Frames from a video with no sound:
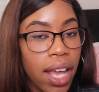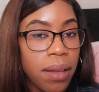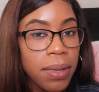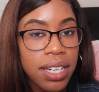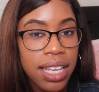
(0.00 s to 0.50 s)

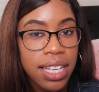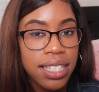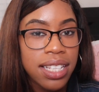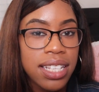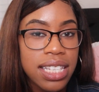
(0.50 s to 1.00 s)
I've been
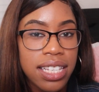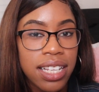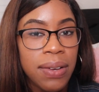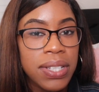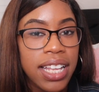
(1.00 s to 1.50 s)
dancing
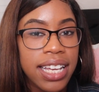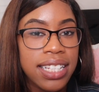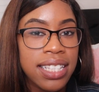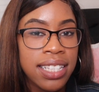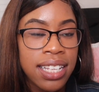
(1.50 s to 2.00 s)
since I was like
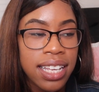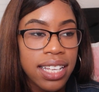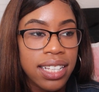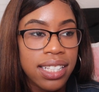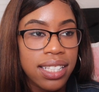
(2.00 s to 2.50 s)

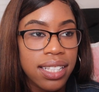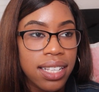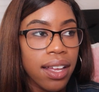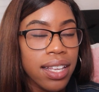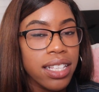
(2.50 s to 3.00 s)
6.
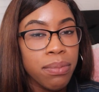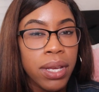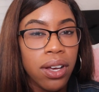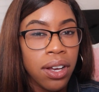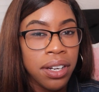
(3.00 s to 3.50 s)
It's
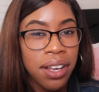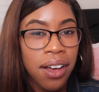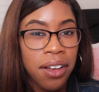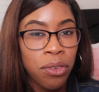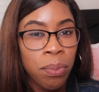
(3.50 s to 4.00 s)
been on and
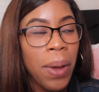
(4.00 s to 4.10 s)
off.